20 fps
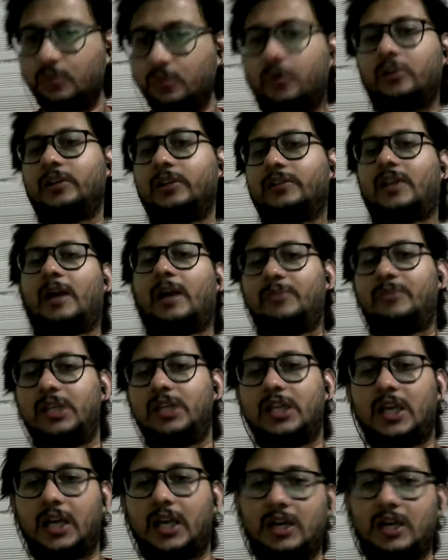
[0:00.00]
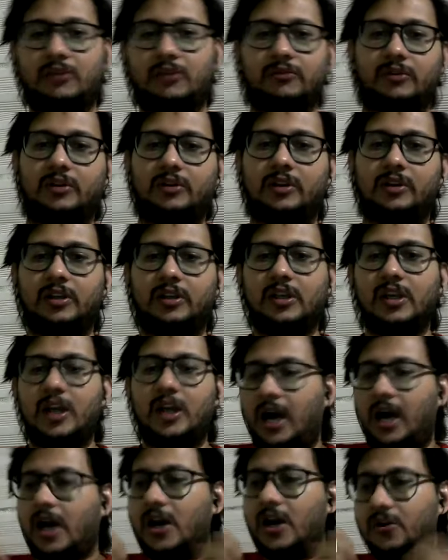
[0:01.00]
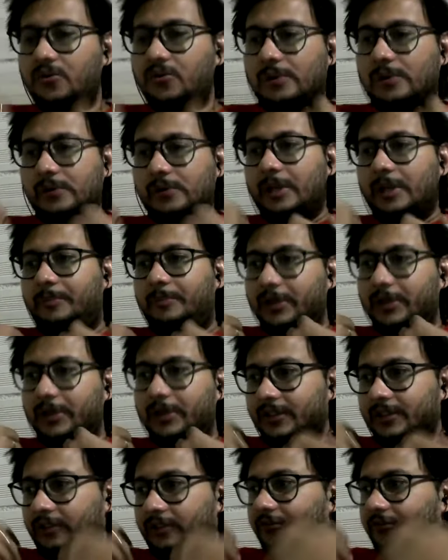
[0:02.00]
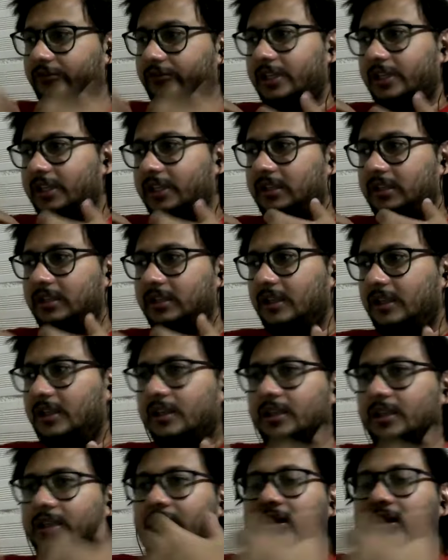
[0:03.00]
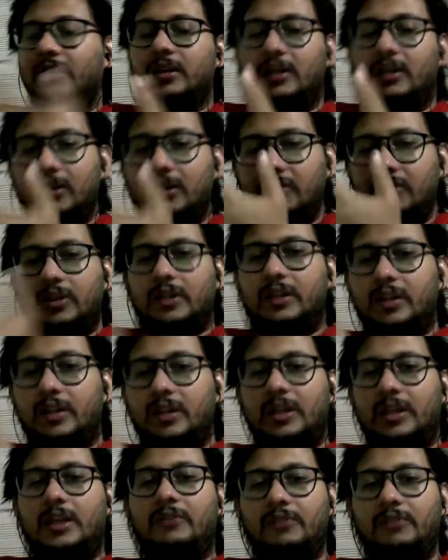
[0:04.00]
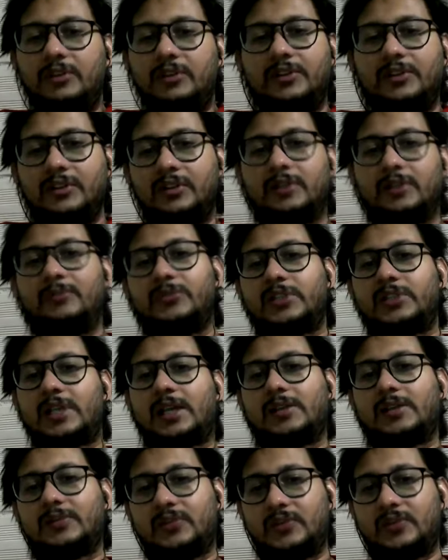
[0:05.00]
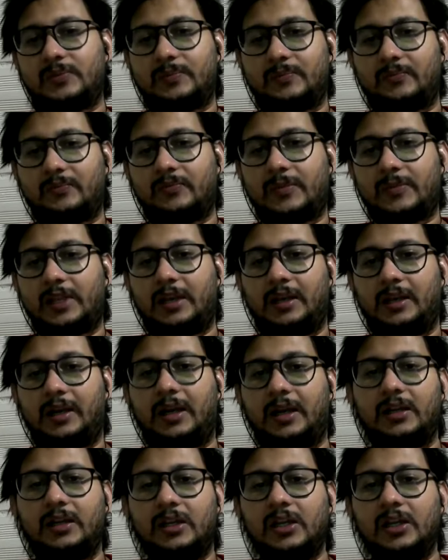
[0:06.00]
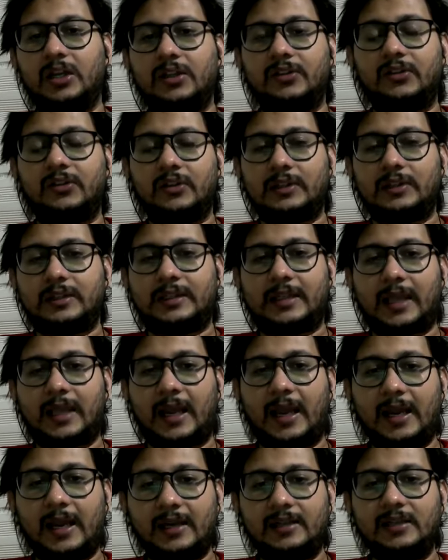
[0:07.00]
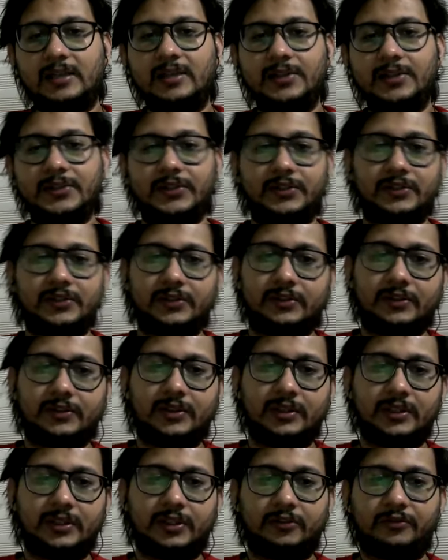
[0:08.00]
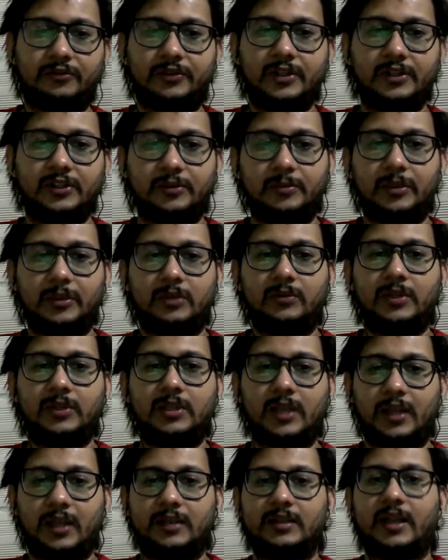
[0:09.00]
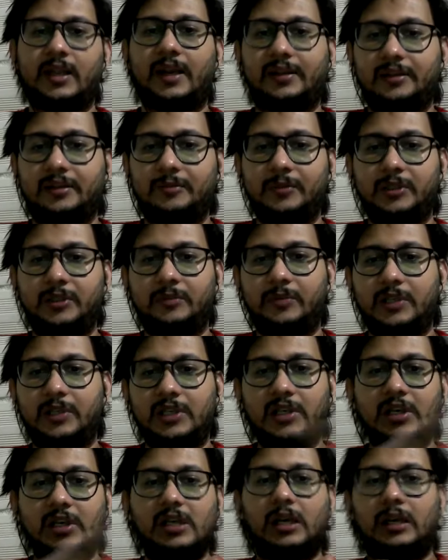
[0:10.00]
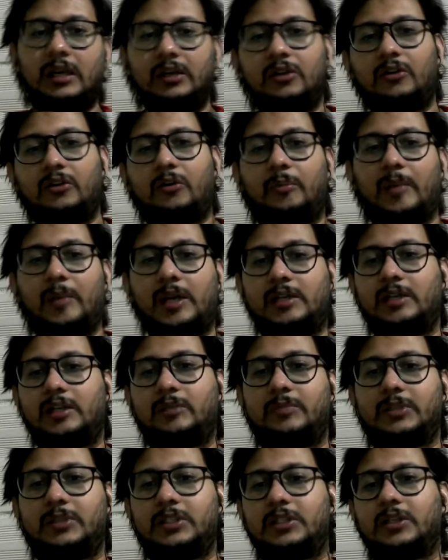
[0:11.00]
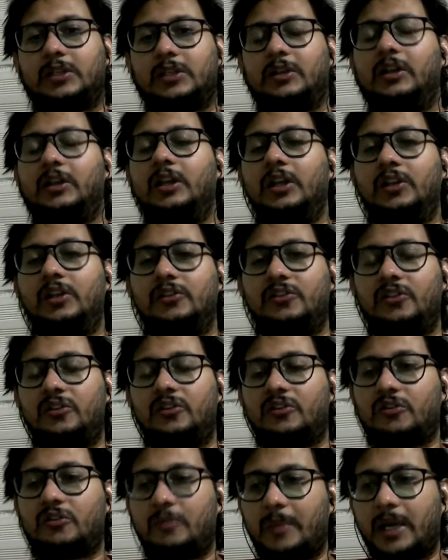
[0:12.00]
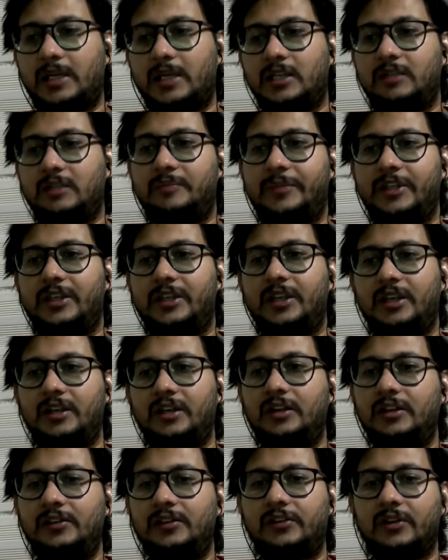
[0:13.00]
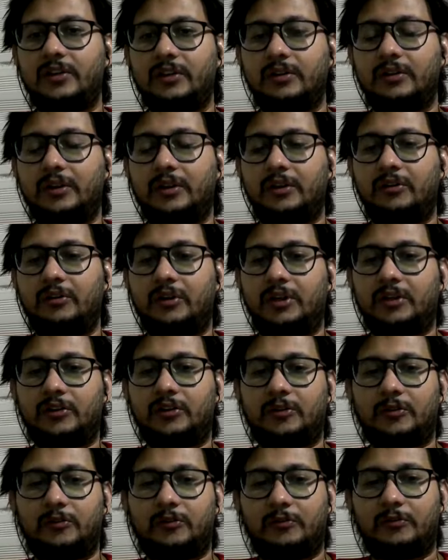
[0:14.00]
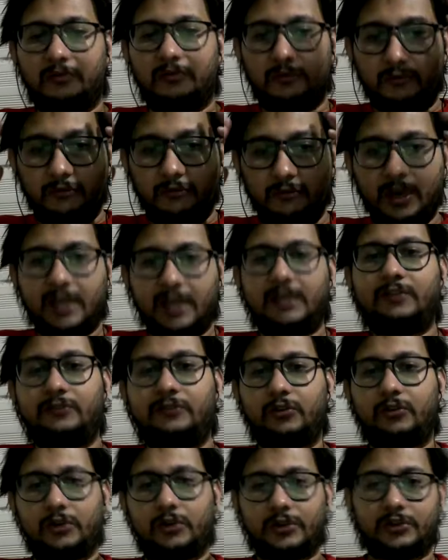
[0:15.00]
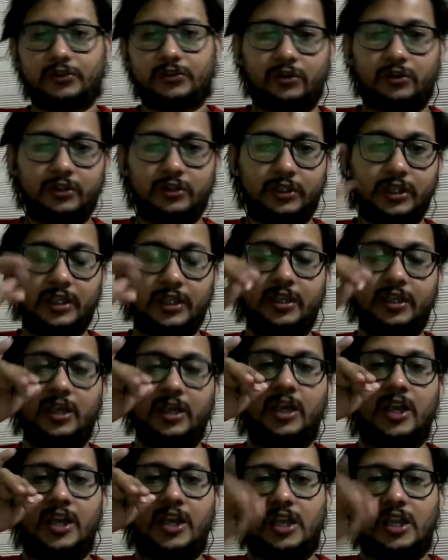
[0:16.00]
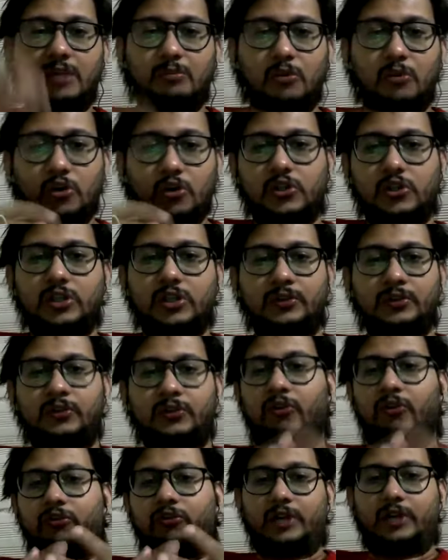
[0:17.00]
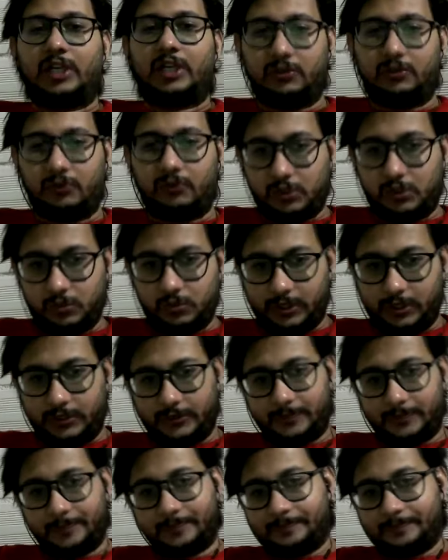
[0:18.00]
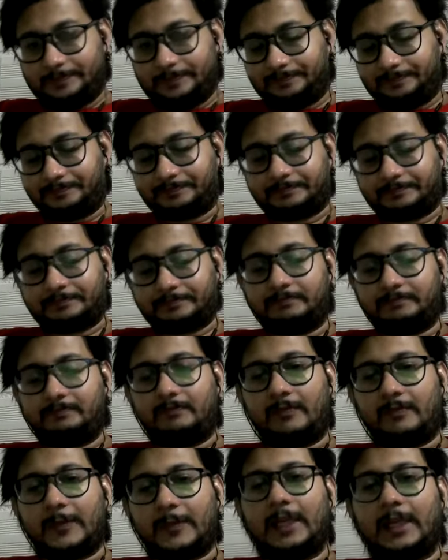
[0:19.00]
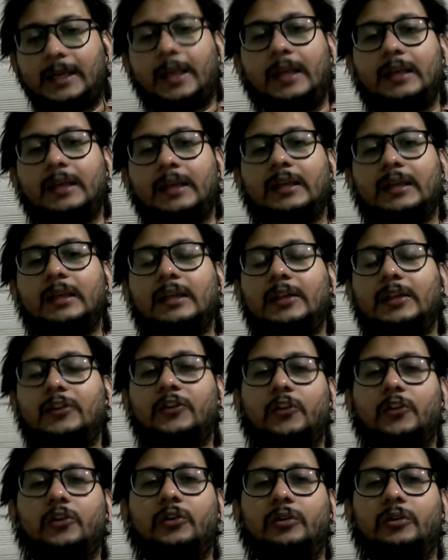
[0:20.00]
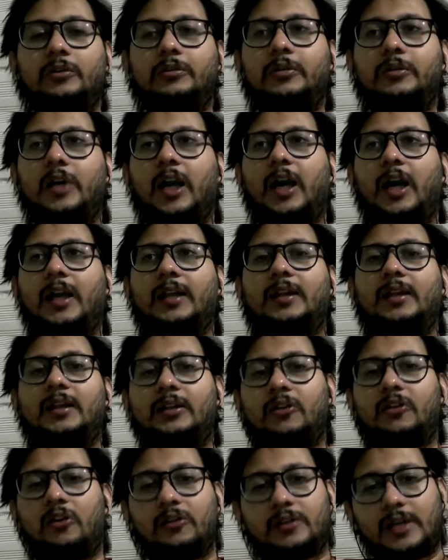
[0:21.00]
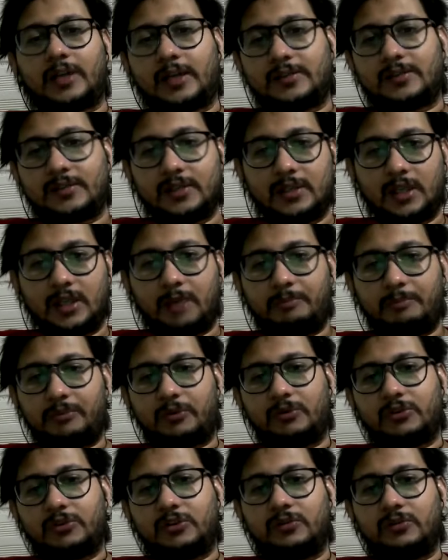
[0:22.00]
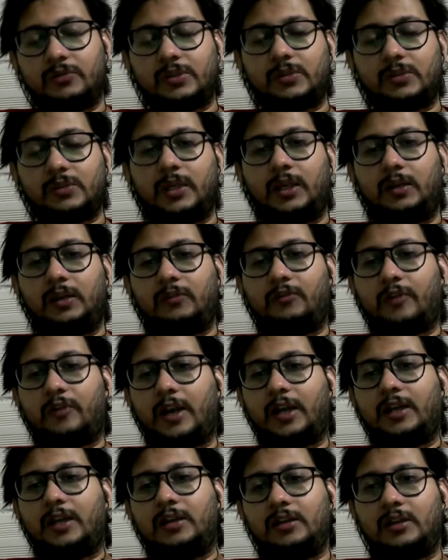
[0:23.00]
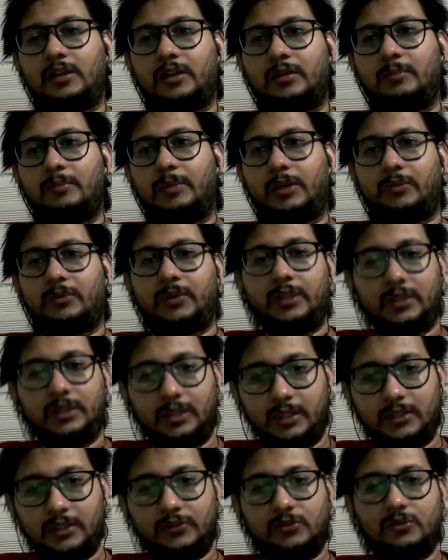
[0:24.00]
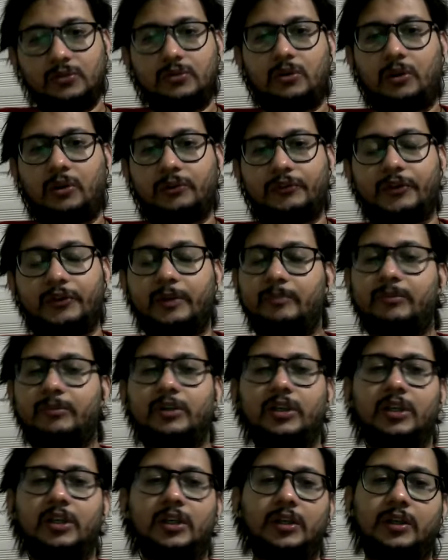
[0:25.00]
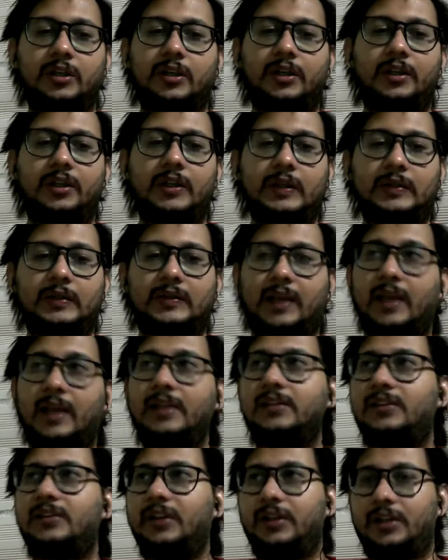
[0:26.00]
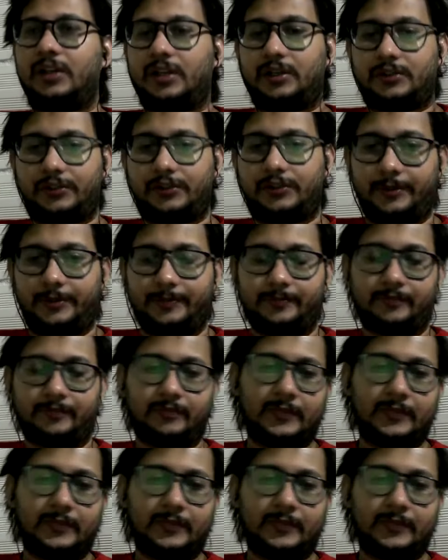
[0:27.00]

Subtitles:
to what is happening around. How would a person feel in a given circumstance? All right. So that is the difference between Enlightenment period and the Romantic period. So Romantic period is, it is very focused on the emotions of individuals, right? So another contrasting approach which we find between these two concepts is science and nature.